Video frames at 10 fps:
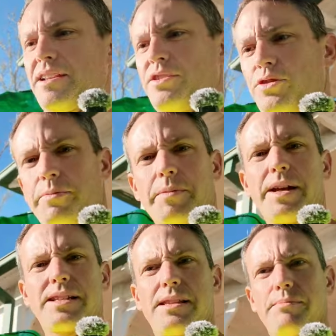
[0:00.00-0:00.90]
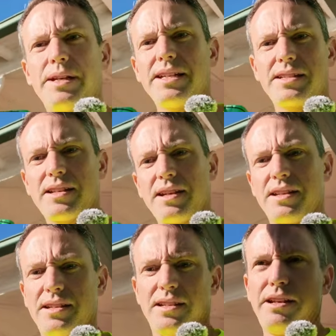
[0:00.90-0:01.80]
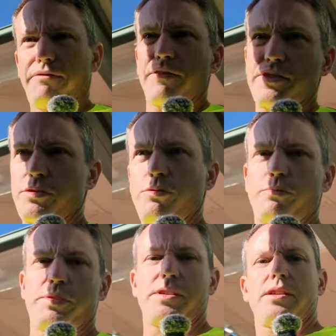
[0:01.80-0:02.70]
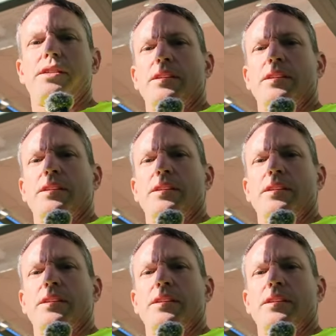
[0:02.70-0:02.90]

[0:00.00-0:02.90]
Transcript: of the job that makes the biggest difference. Oops,